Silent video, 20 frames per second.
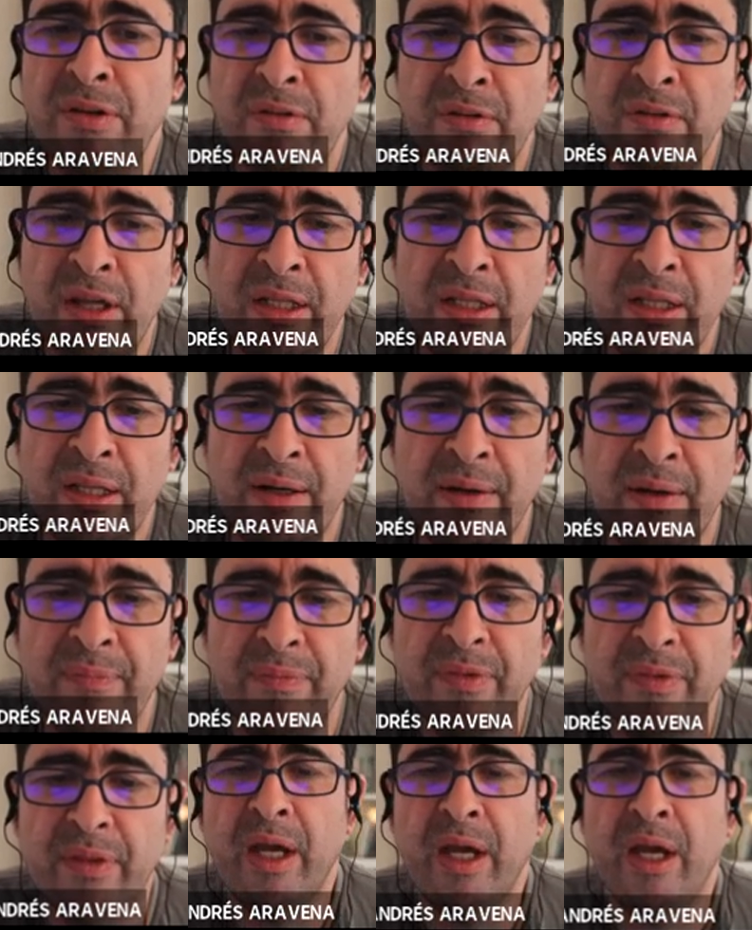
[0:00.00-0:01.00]
data,
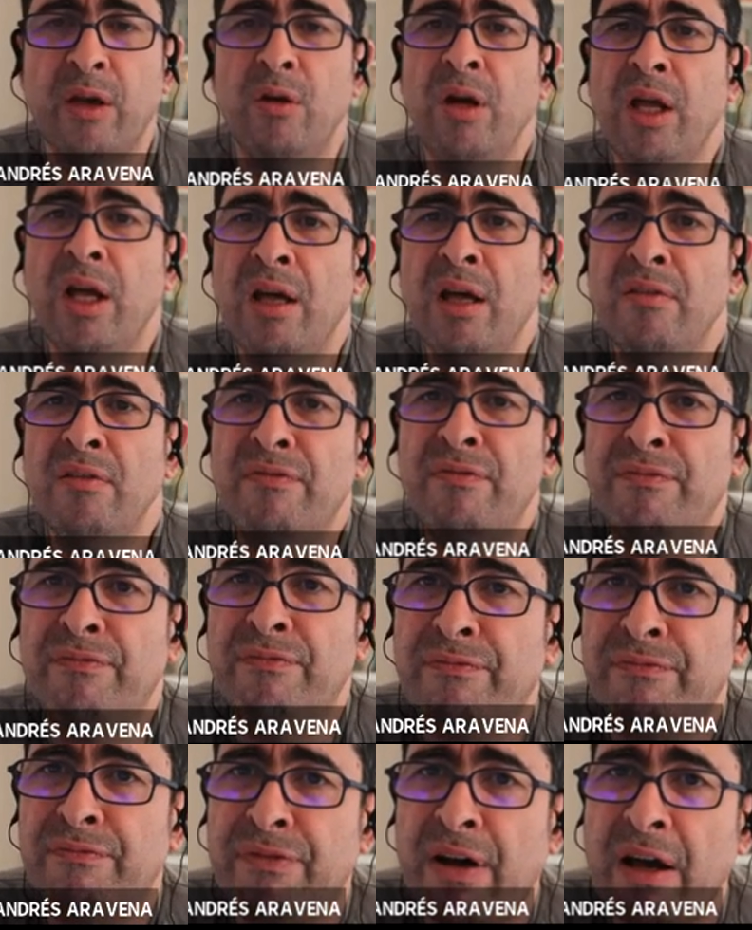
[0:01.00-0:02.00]
I only have
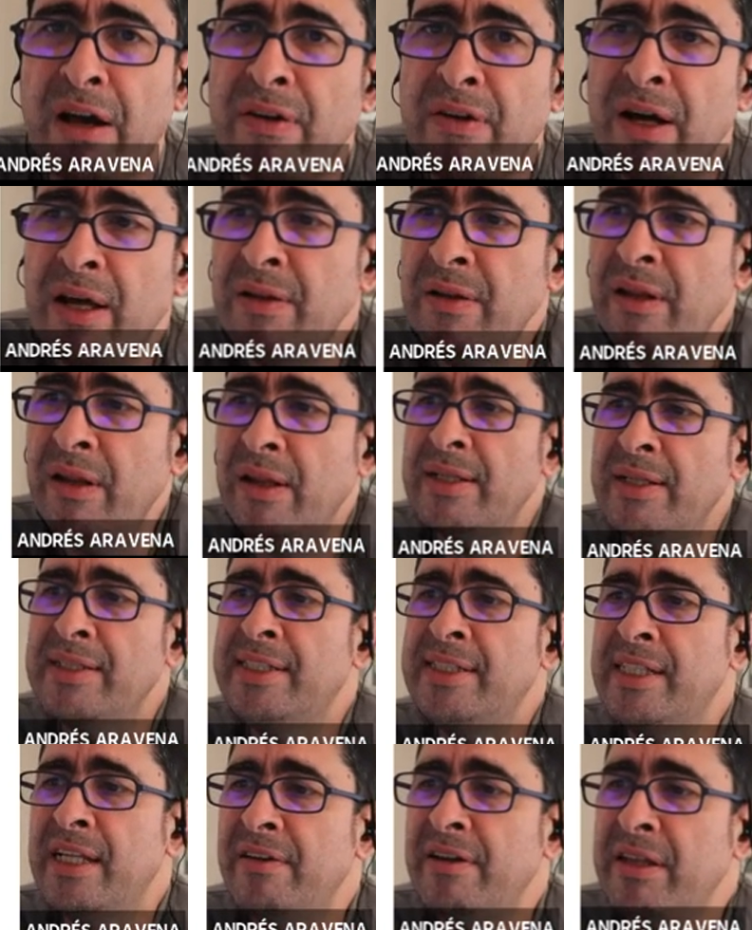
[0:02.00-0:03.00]

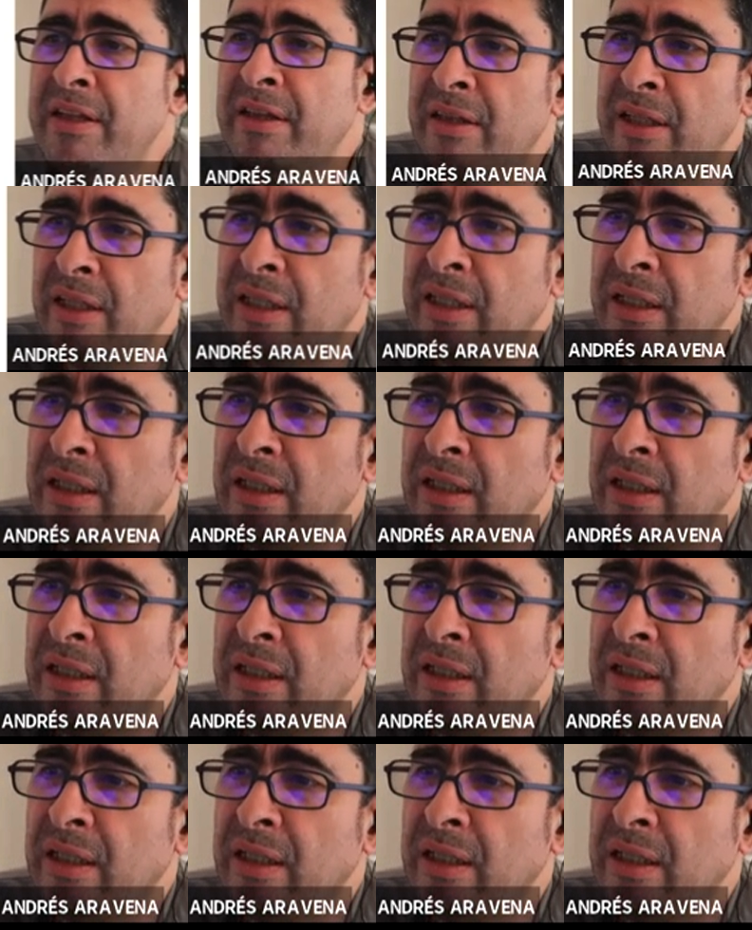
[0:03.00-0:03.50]
570